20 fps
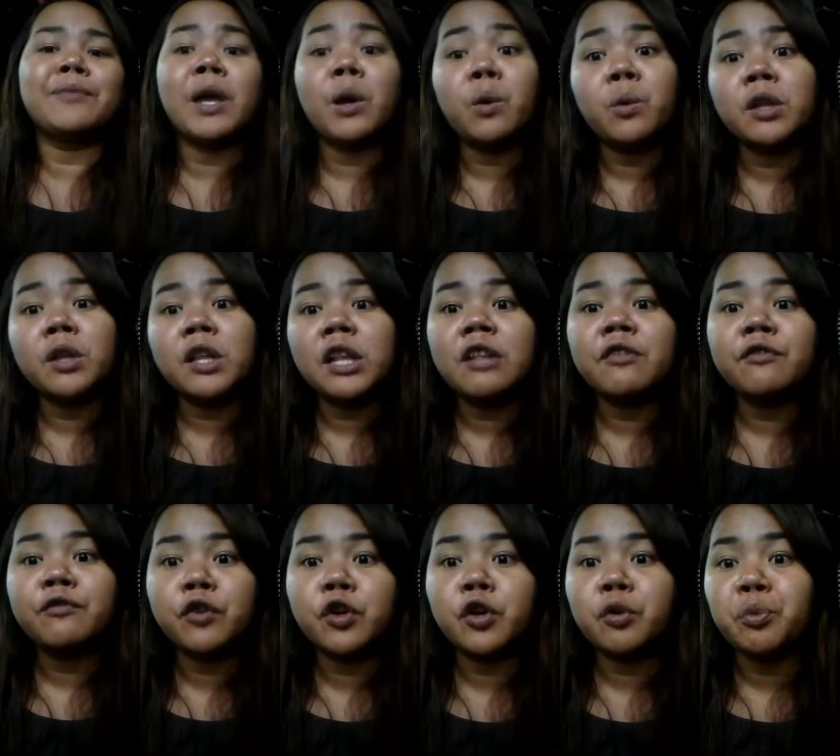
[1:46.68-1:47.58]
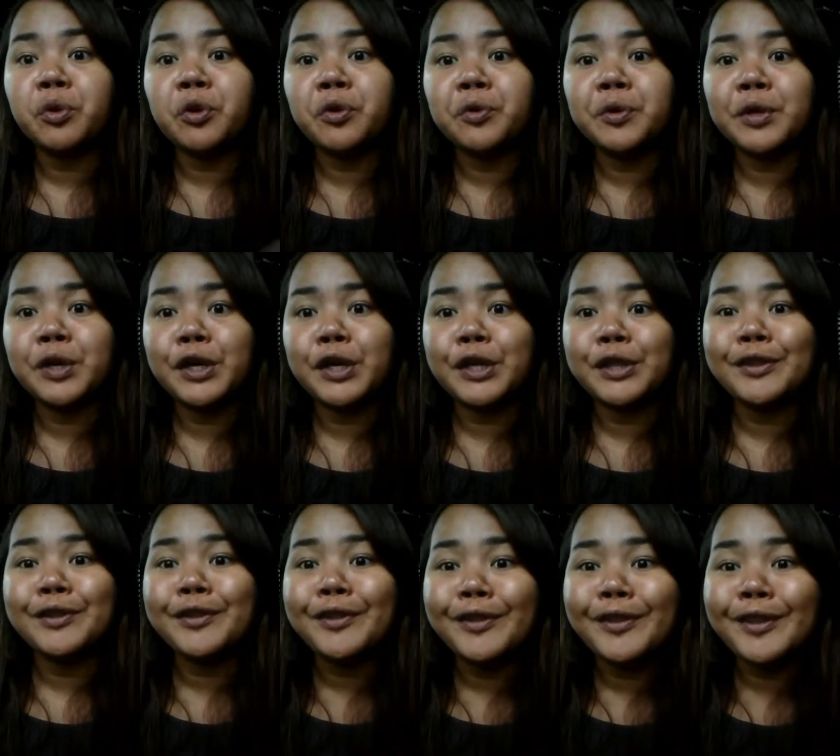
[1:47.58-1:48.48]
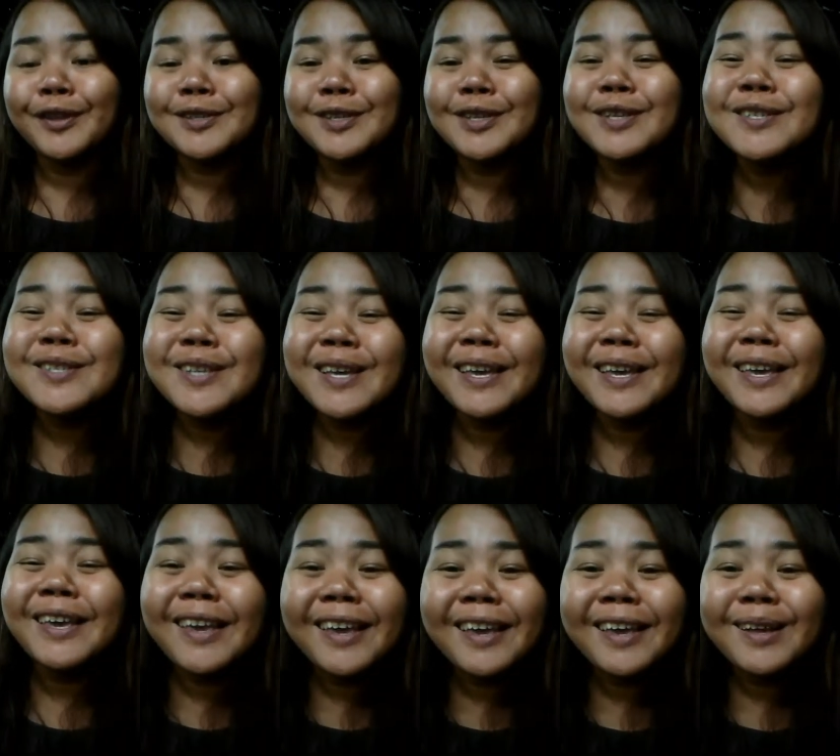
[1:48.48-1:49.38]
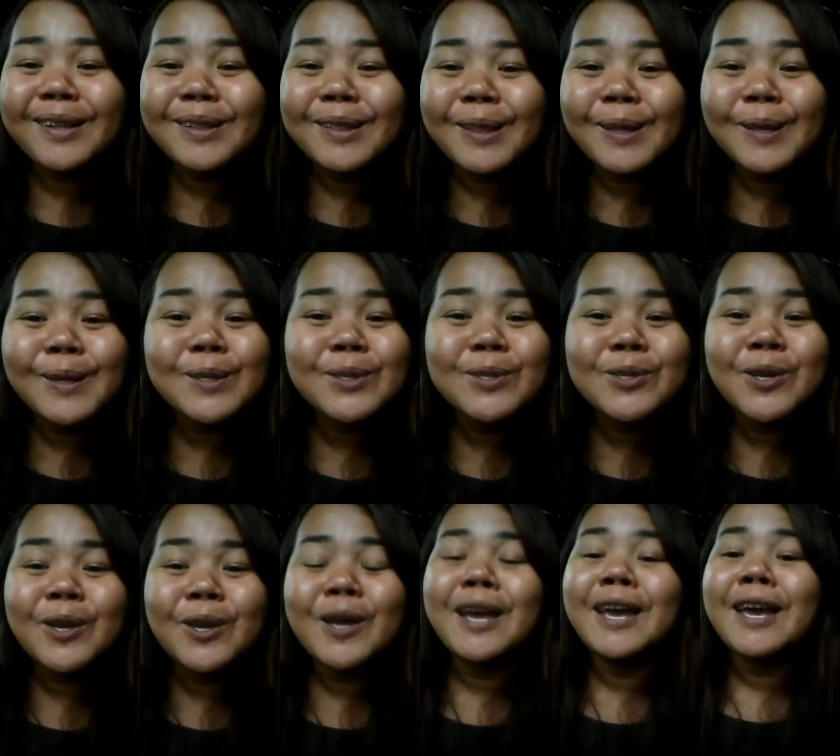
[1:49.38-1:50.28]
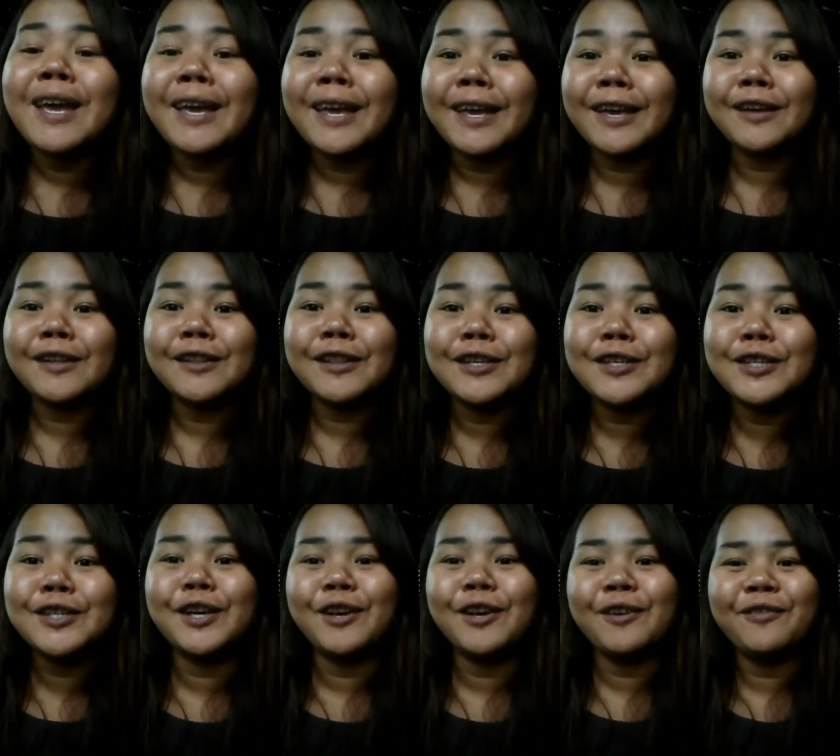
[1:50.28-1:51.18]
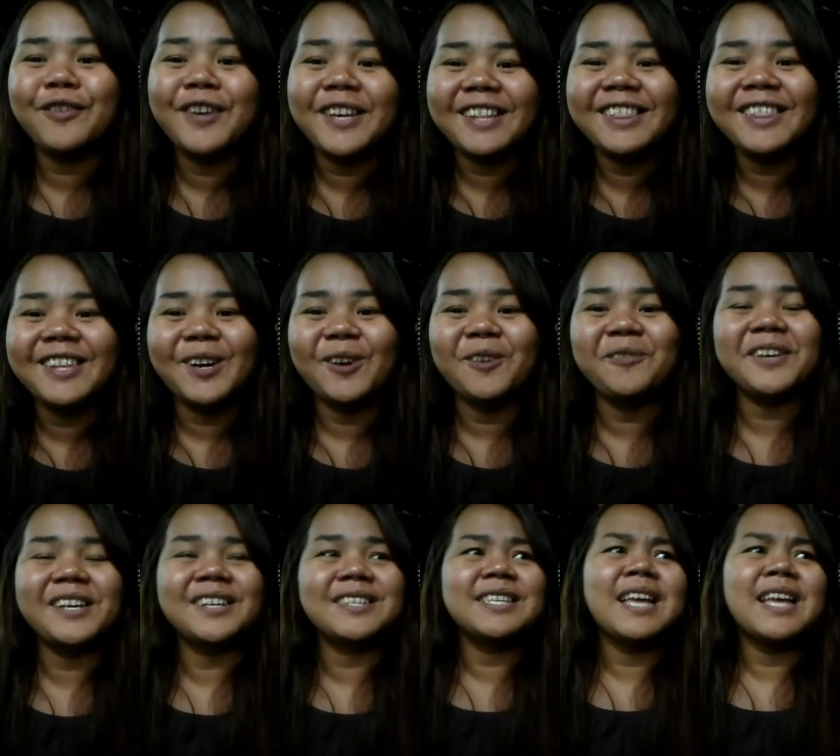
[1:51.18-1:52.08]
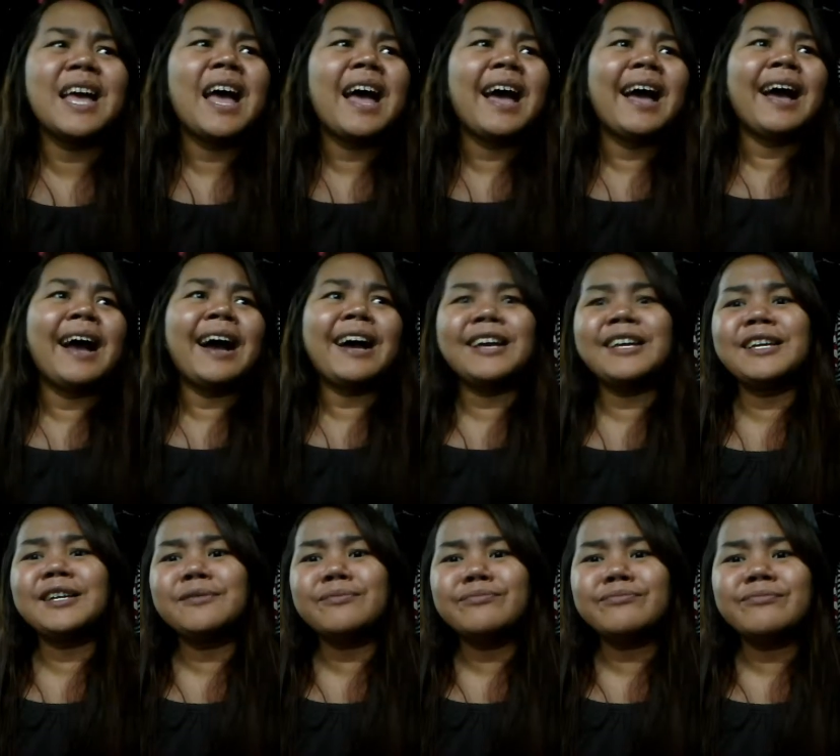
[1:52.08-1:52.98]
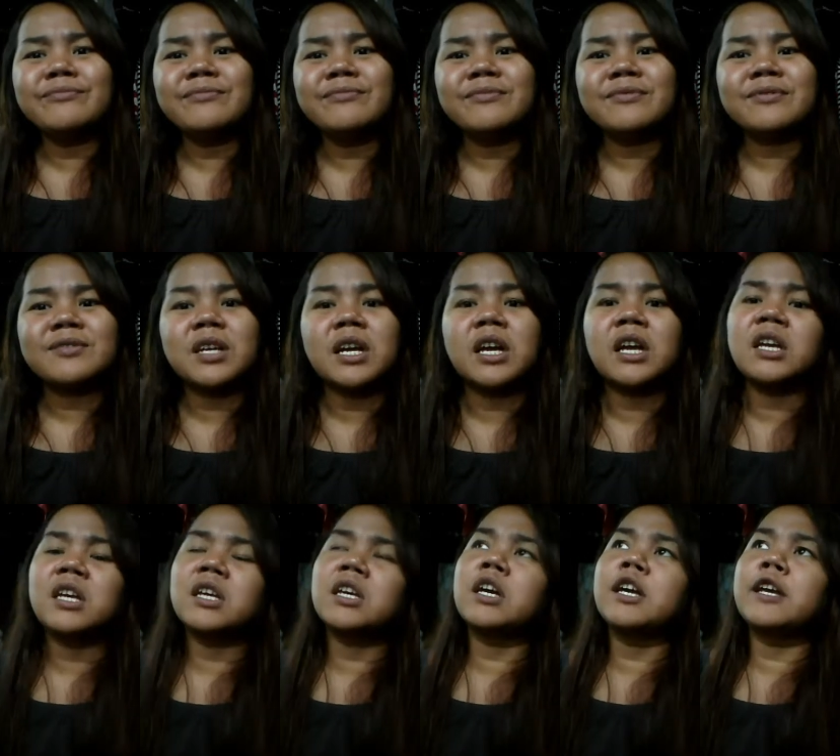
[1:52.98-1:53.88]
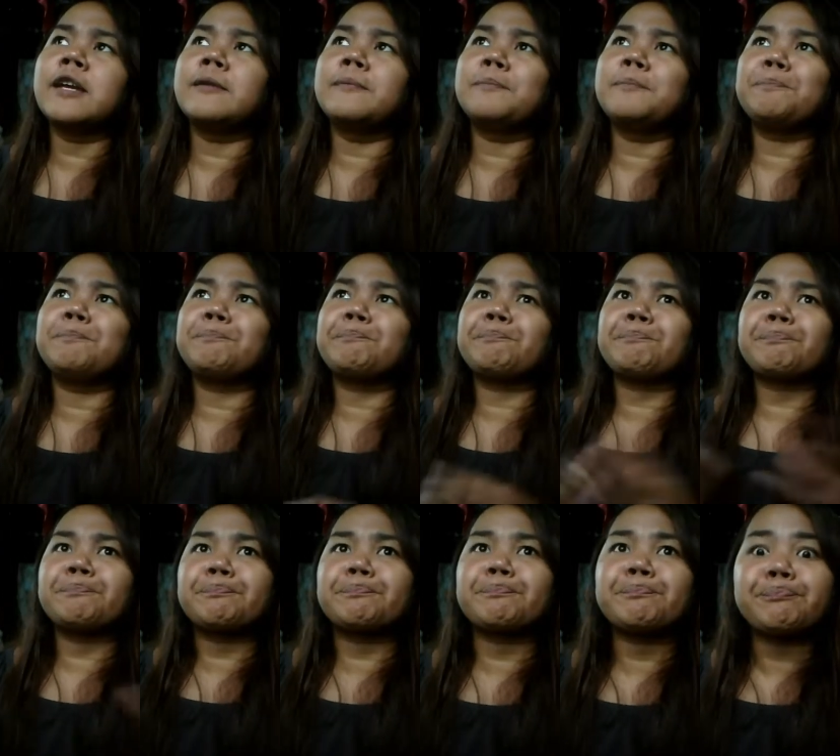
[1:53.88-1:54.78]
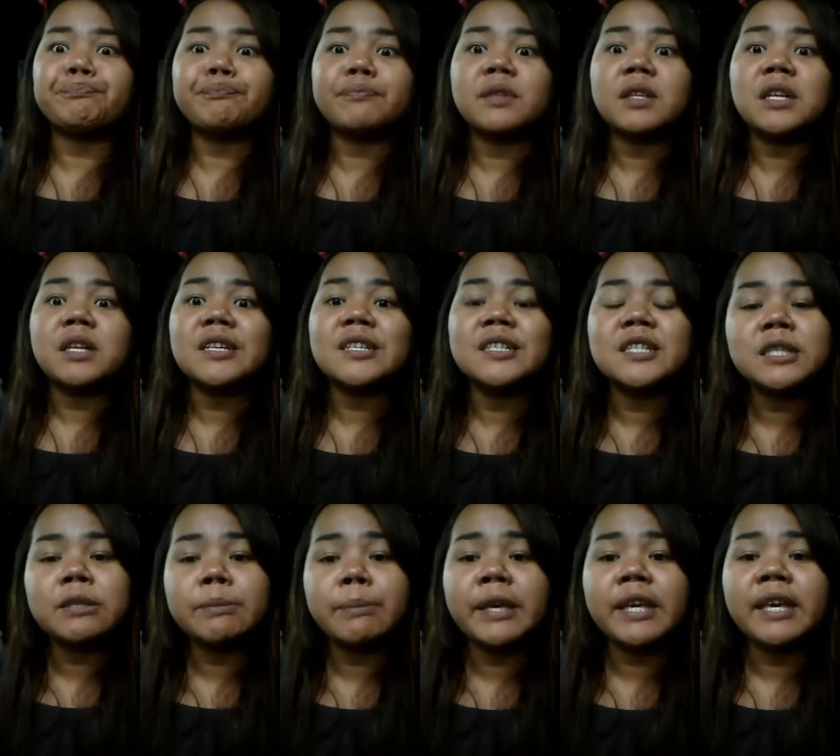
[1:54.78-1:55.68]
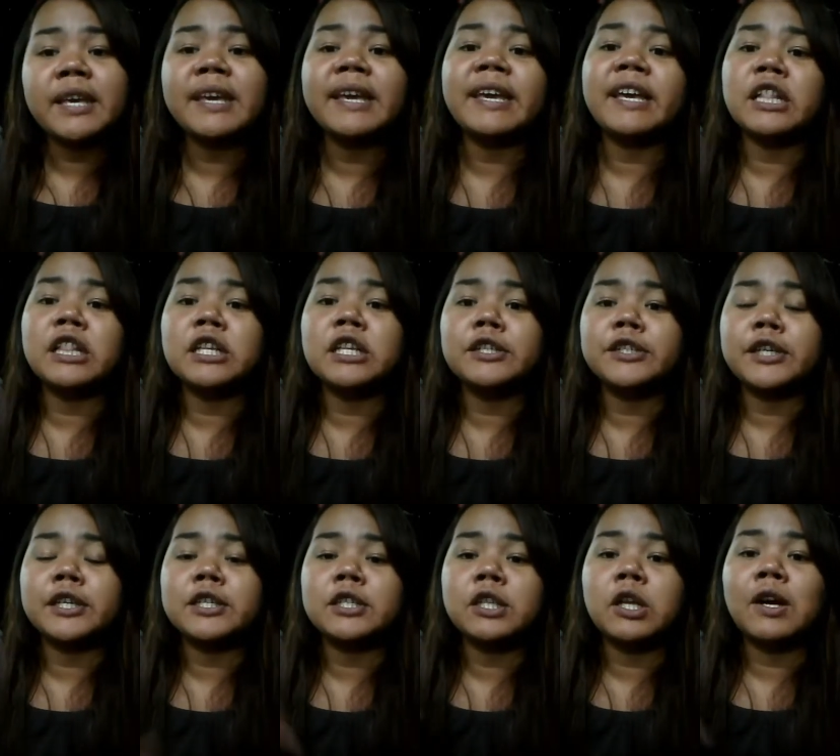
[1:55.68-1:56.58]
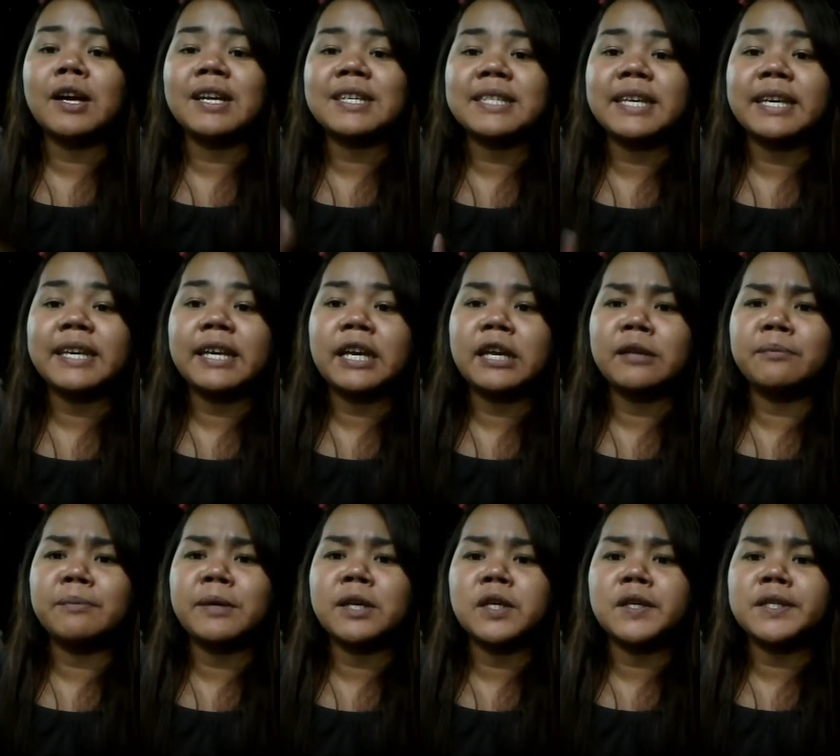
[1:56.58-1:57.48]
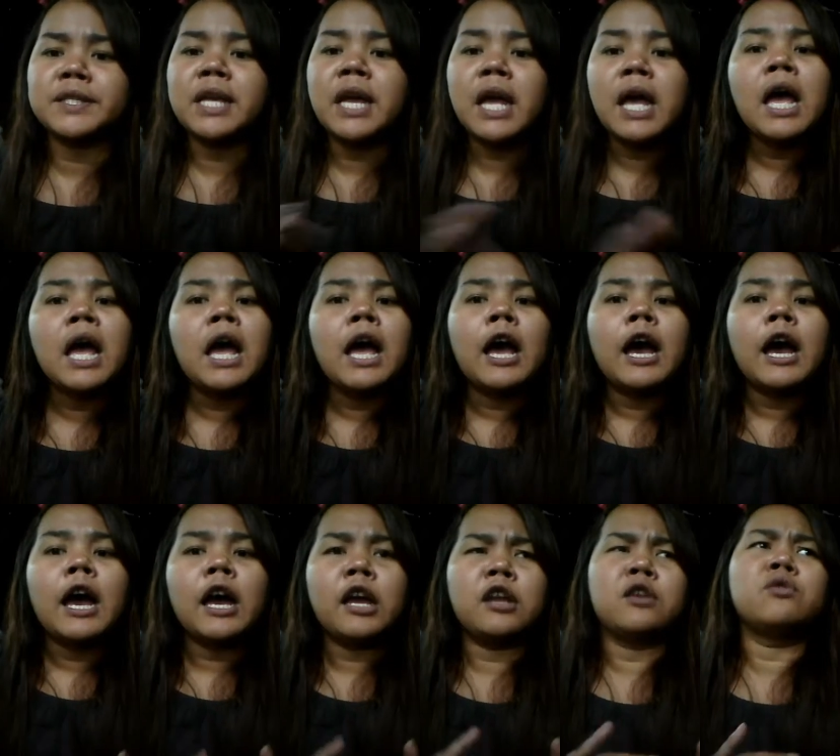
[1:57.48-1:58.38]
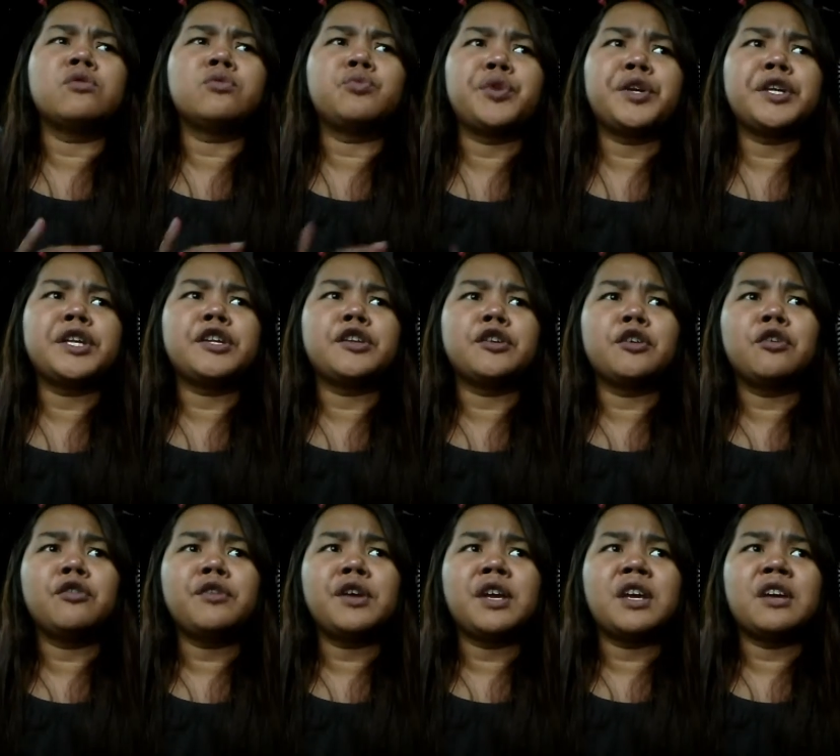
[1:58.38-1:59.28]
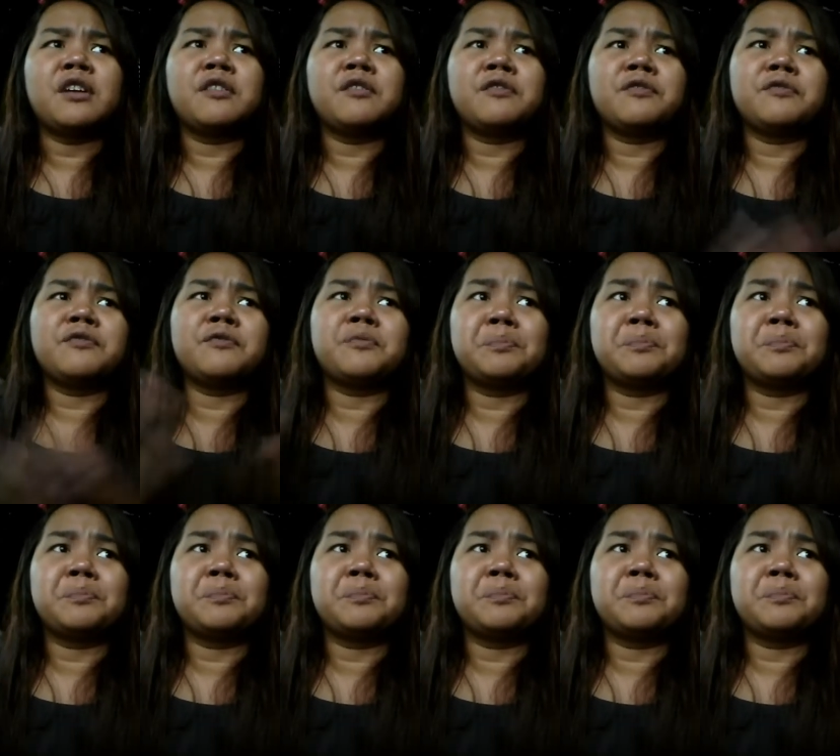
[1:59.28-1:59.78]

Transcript: I will inform you that this is a English video because I am speaking English as long as I can because I don't really know if